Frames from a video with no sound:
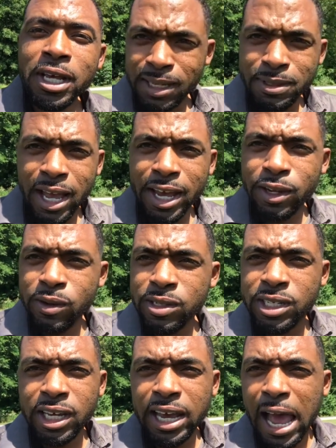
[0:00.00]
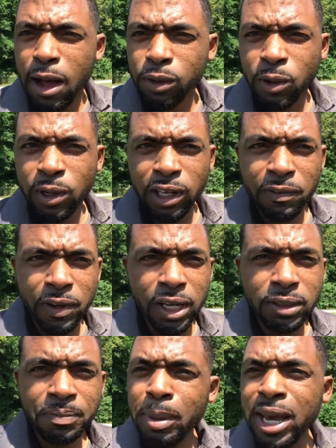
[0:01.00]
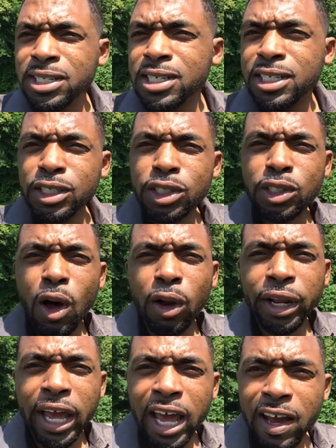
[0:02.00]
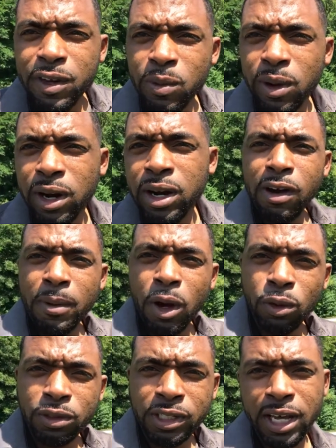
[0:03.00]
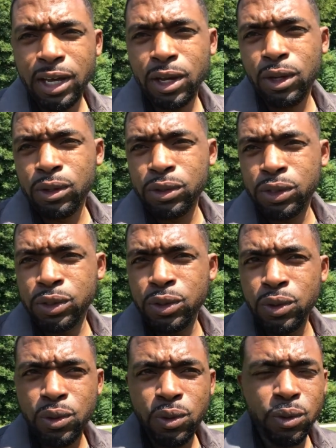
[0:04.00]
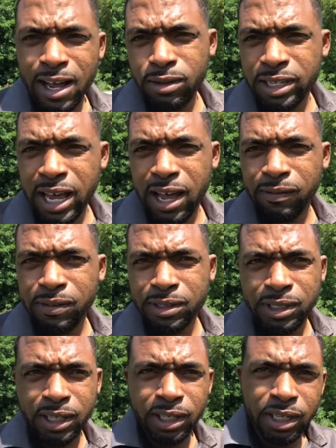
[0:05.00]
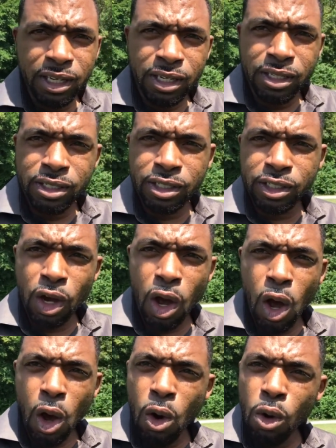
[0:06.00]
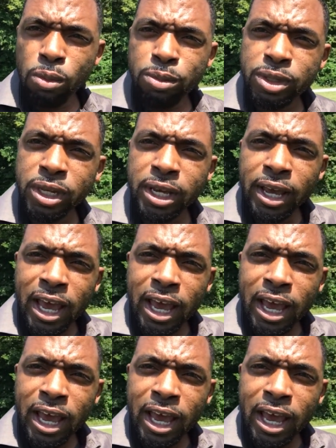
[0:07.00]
Seems like you're seeing outdoor living spaces installed everywhere, from hotels to downtown facilities to homes.